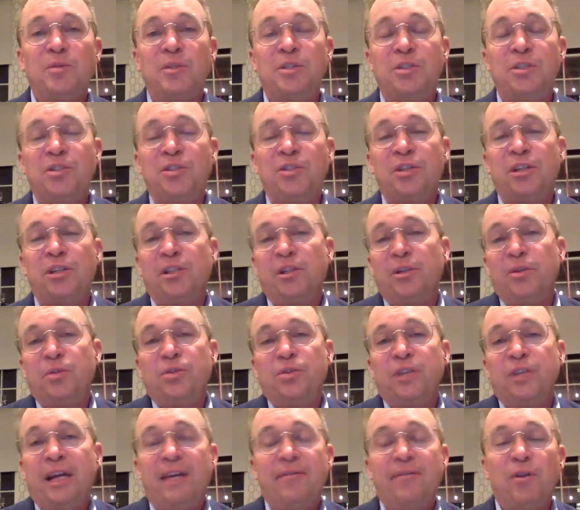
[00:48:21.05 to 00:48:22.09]
me she's going to lose,
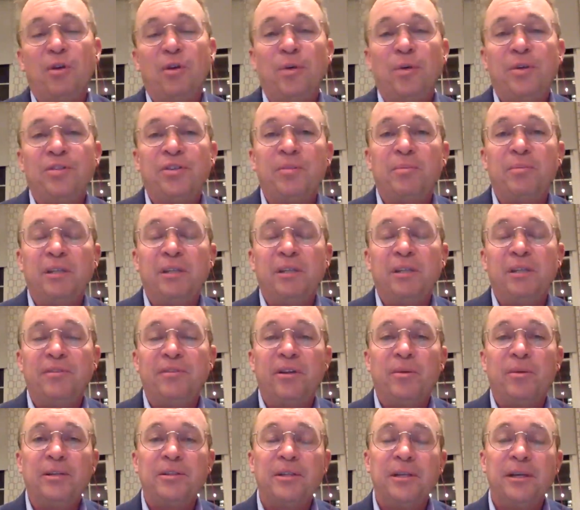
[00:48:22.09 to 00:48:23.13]
and I have no reason to believe
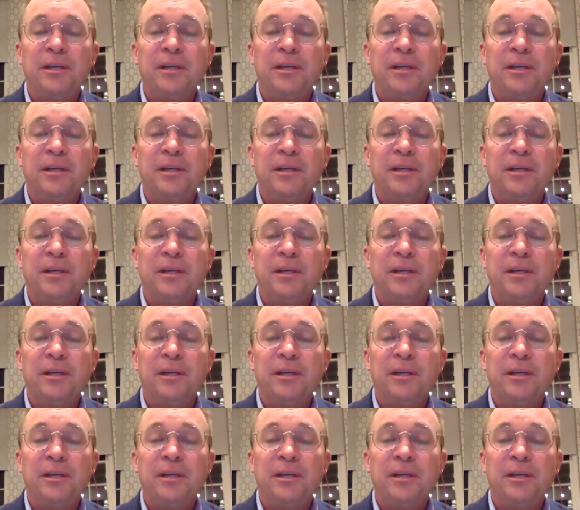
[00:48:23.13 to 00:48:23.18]
otherwise.